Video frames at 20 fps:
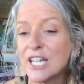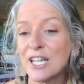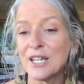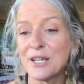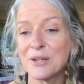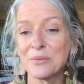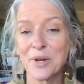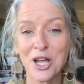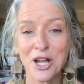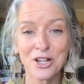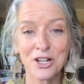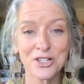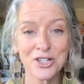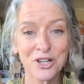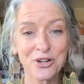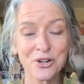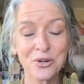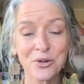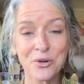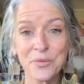And we all
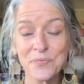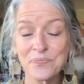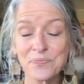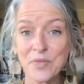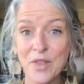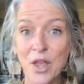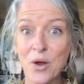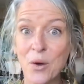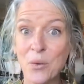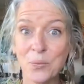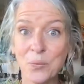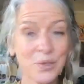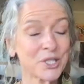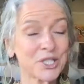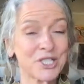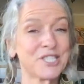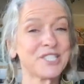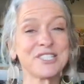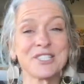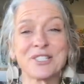know a
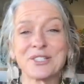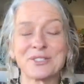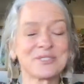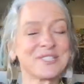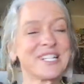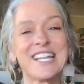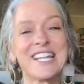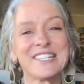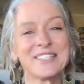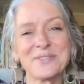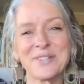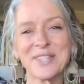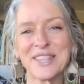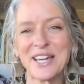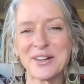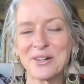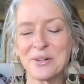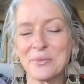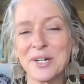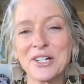world created
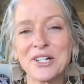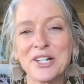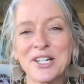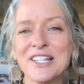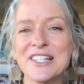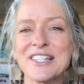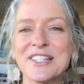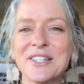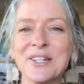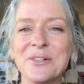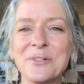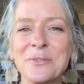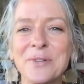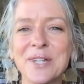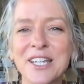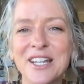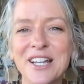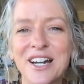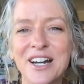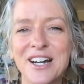without awareness, so
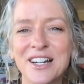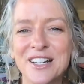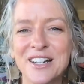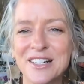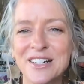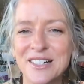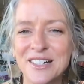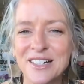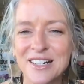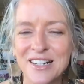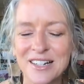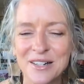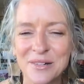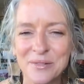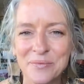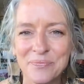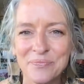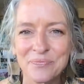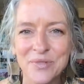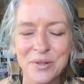we are
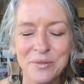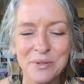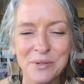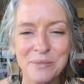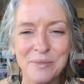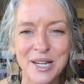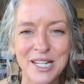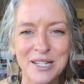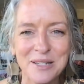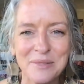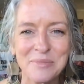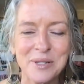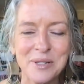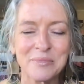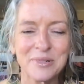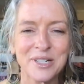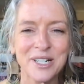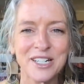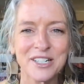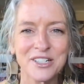um, reminding
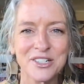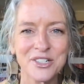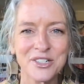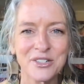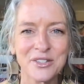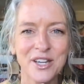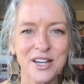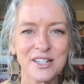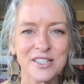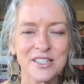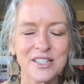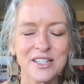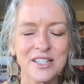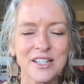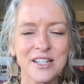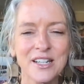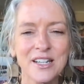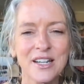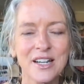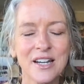people how to do that.
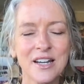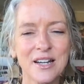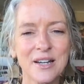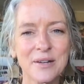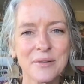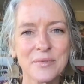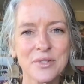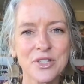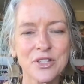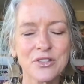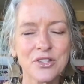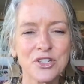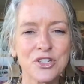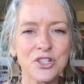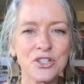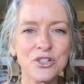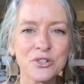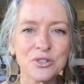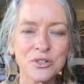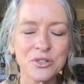Um, so the
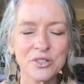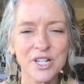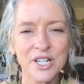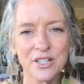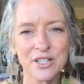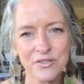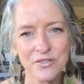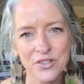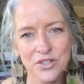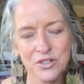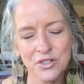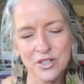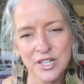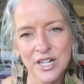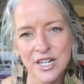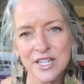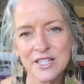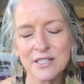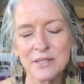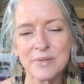new creative
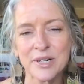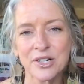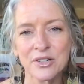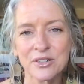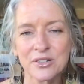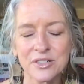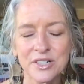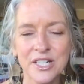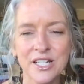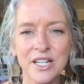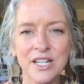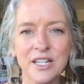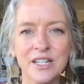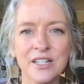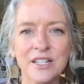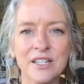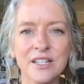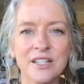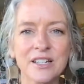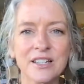story is about
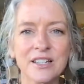creating